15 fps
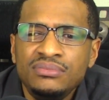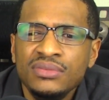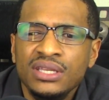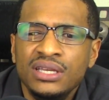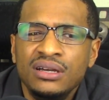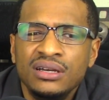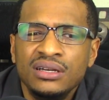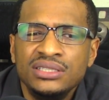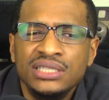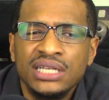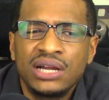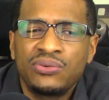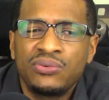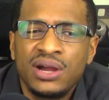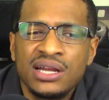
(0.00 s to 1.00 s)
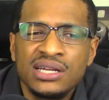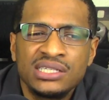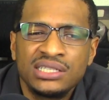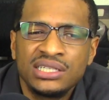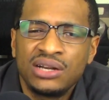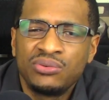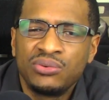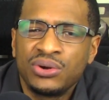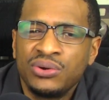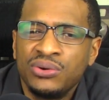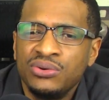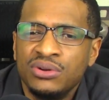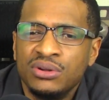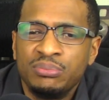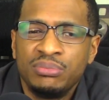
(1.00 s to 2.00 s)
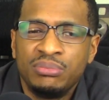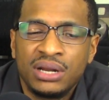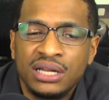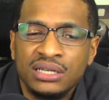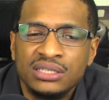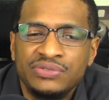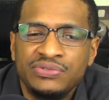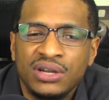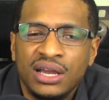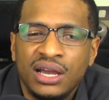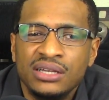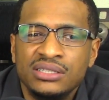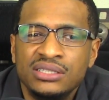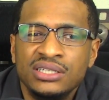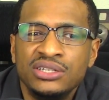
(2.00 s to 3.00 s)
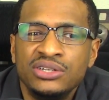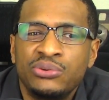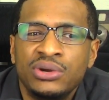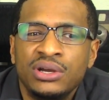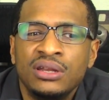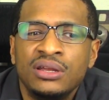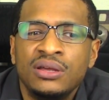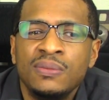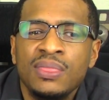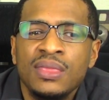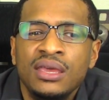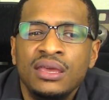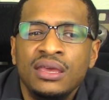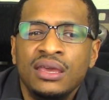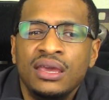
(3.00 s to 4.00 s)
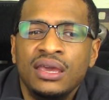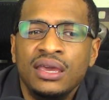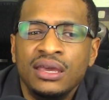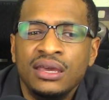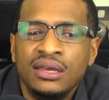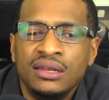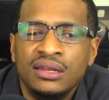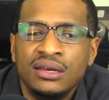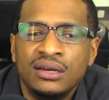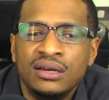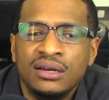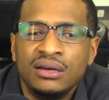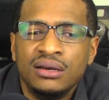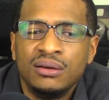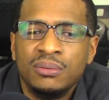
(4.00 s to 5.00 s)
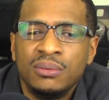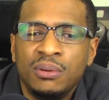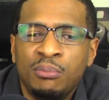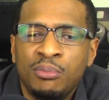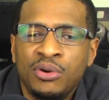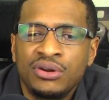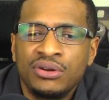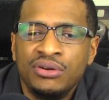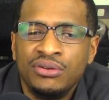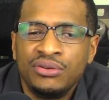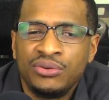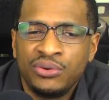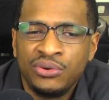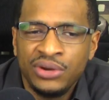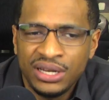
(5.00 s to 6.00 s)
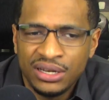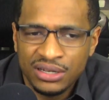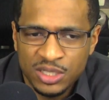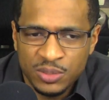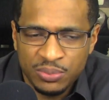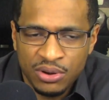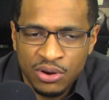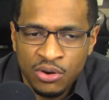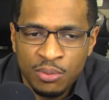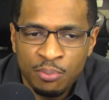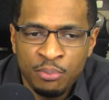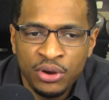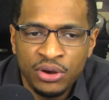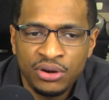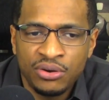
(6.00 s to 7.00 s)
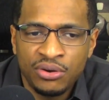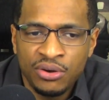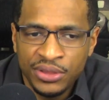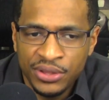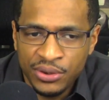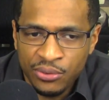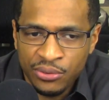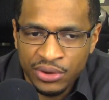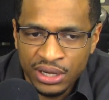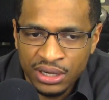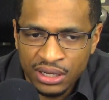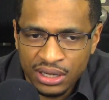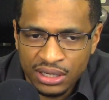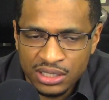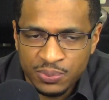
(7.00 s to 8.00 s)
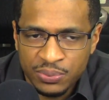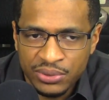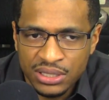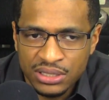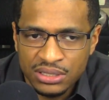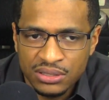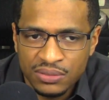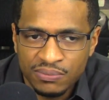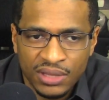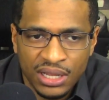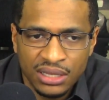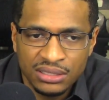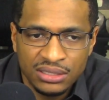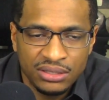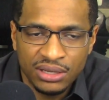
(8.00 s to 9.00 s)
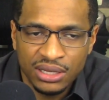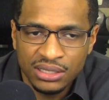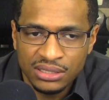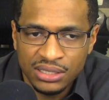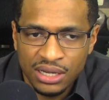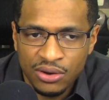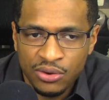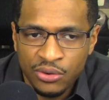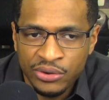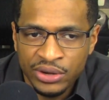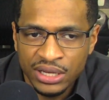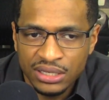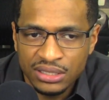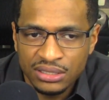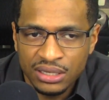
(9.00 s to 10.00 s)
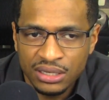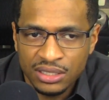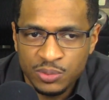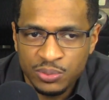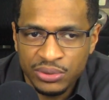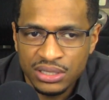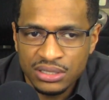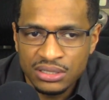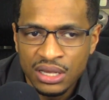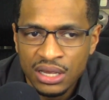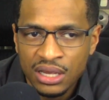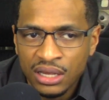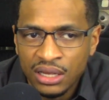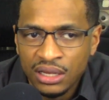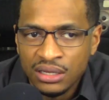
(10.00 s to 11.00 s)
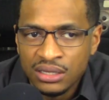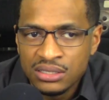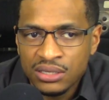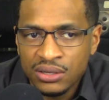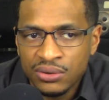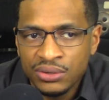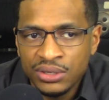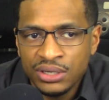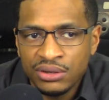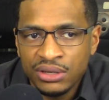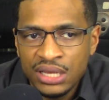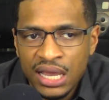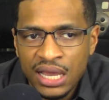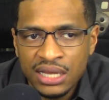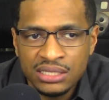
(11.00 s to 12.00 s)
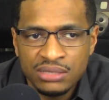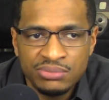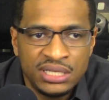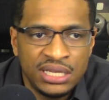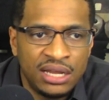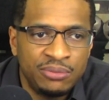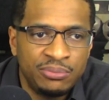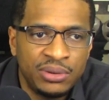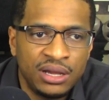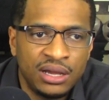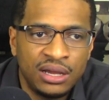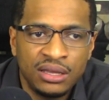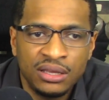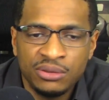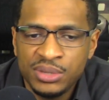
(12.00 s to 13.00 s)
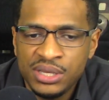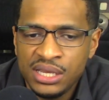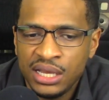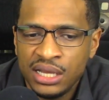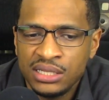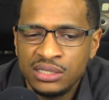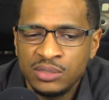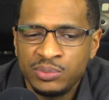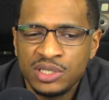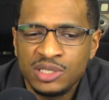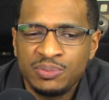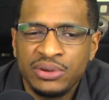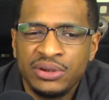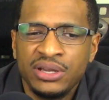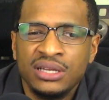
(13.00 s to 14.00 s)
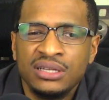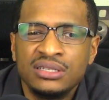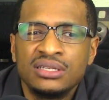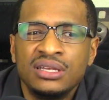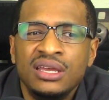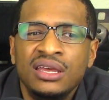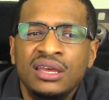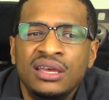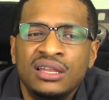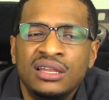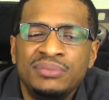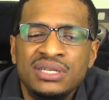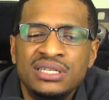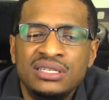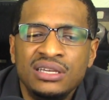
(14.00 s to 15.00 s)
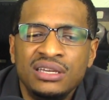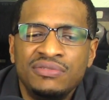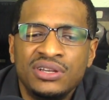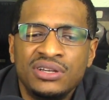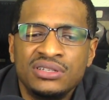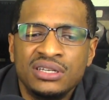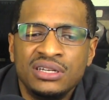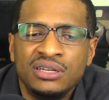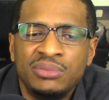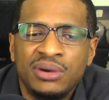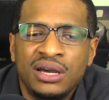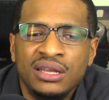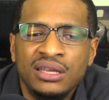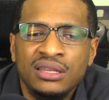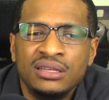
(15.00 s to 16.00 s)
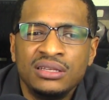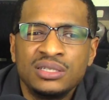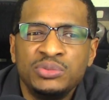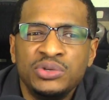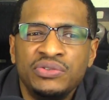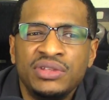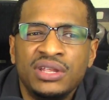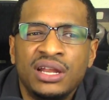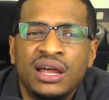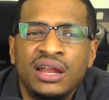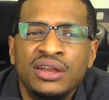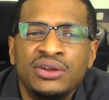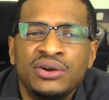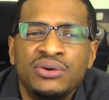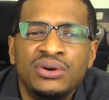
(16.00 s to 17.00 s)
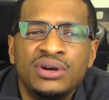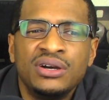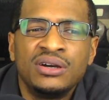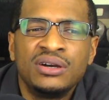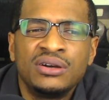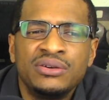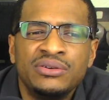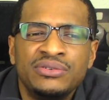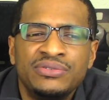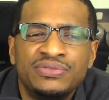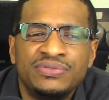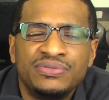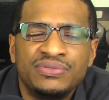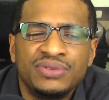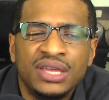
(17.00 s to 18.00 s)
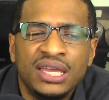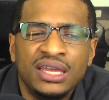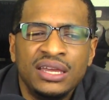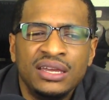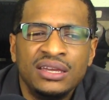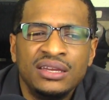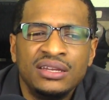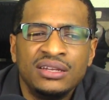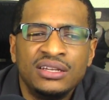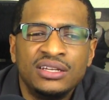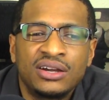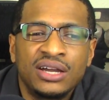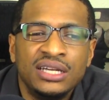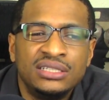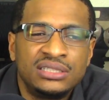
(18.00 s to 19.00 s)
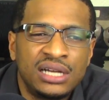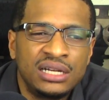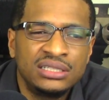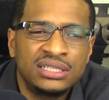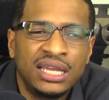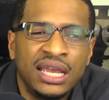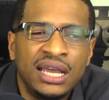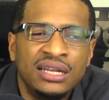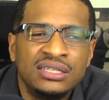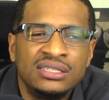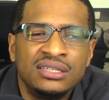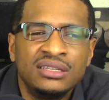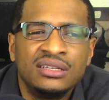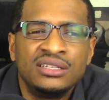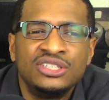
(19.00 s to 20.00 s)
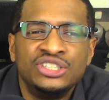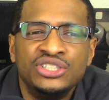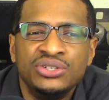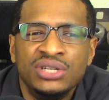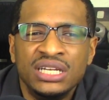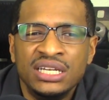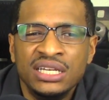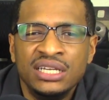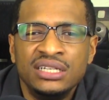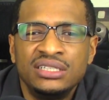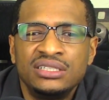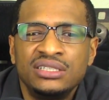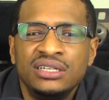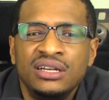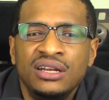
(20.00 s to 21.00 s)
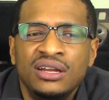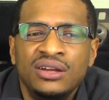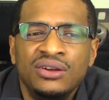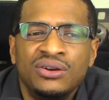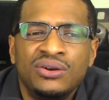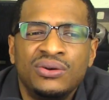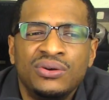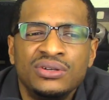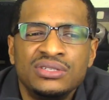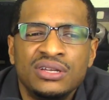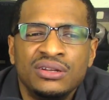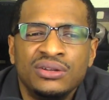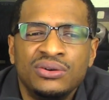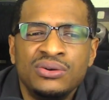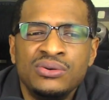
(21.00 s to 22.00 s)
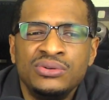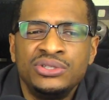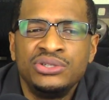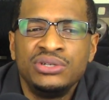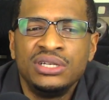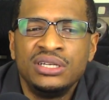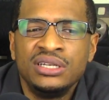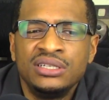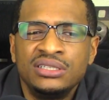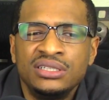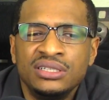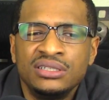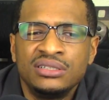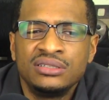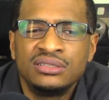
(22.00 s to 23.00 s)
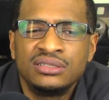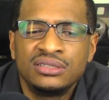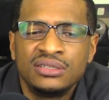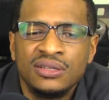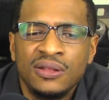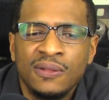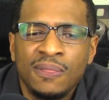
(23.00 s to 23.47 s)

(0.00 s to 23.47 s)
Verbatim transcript: Uh, Jack Ryan, Shadow Recruiter, but I just forgot Cinderella and uh, Murder on the Orient Ex Murder on the Orient Express. I still can't say the Orient Express. So you know he has some talent behind him. He has some experience. Let me see if there's anybody in this movie that I know of. And okay, Josh Gad is in this. Judi Dench, of course, I know who Judi Dench is.